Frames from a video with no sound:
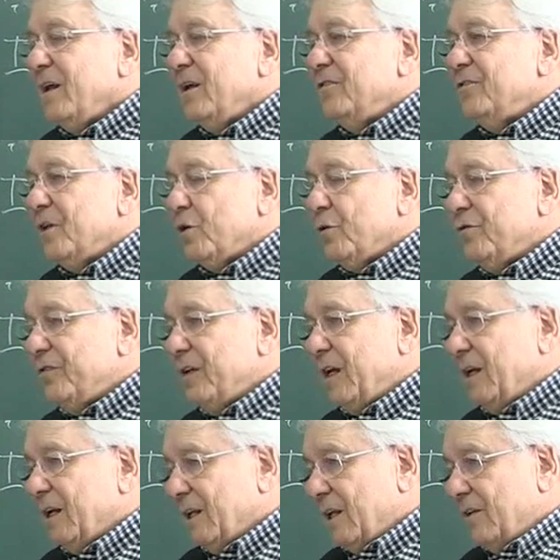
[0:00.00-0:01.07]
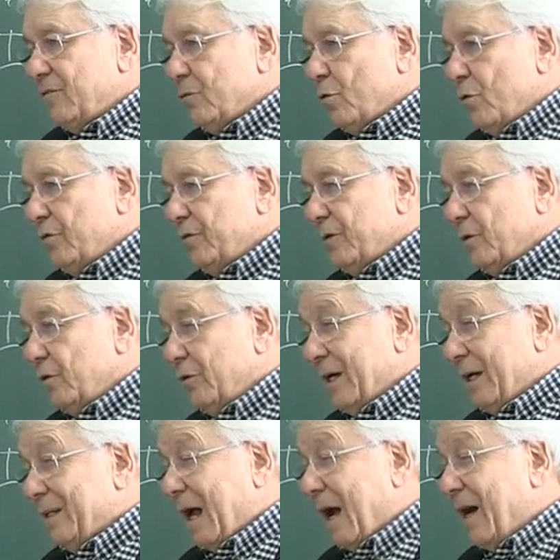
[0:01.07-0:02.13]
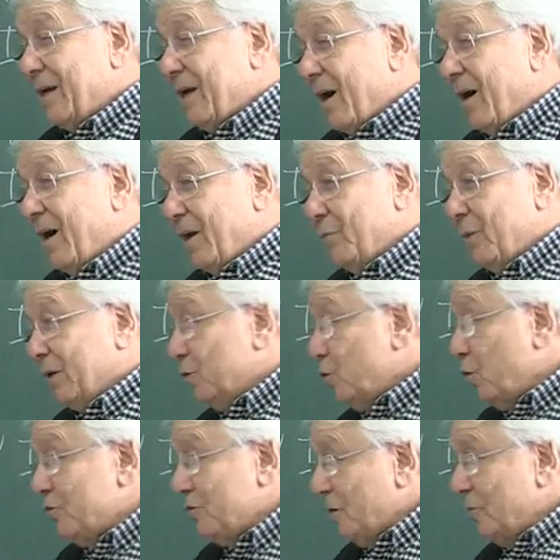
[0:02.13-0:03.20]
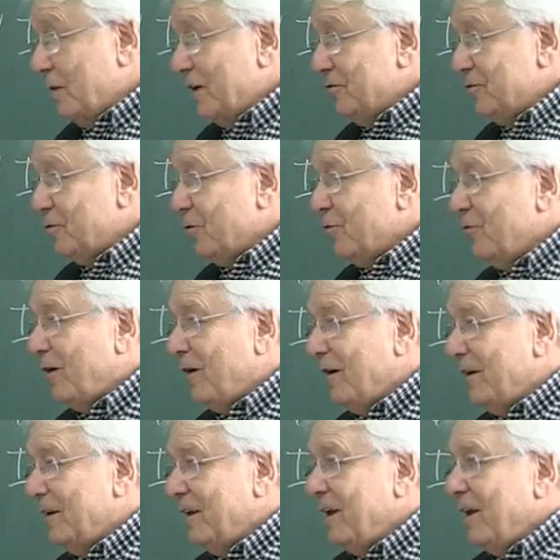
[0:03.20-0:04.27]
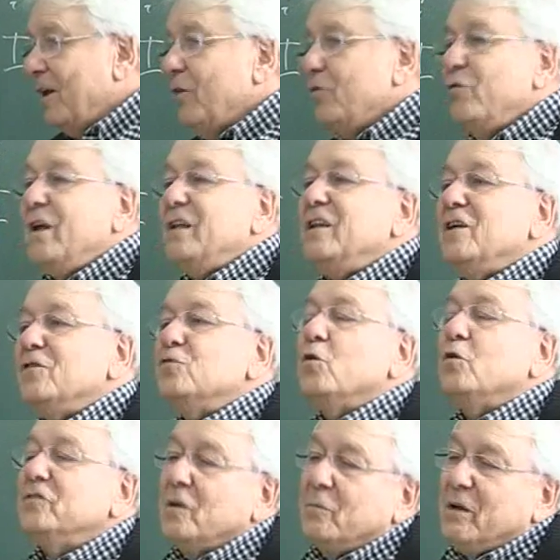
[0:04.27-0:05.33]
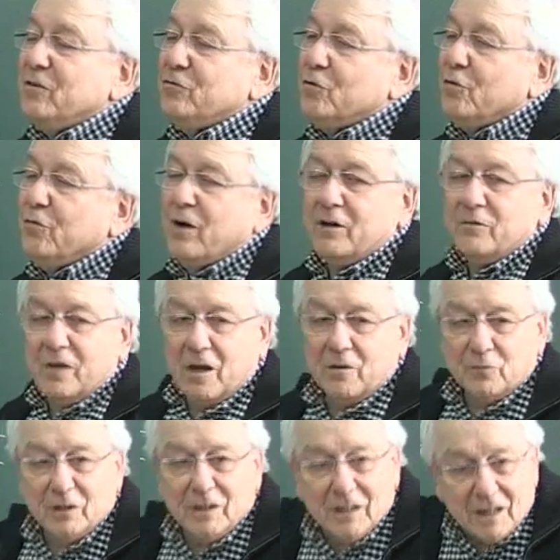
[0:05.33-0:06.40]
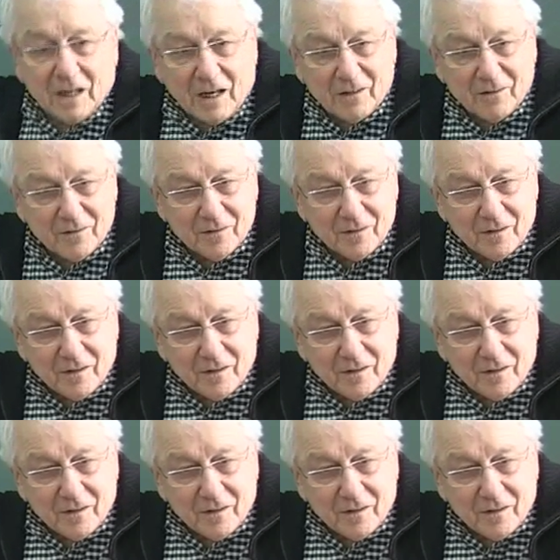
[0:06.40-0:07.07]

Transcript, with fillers: Instead of saying, let's consider, look at I, I, but no summation of I, when there is no summation of I, we have to indicate.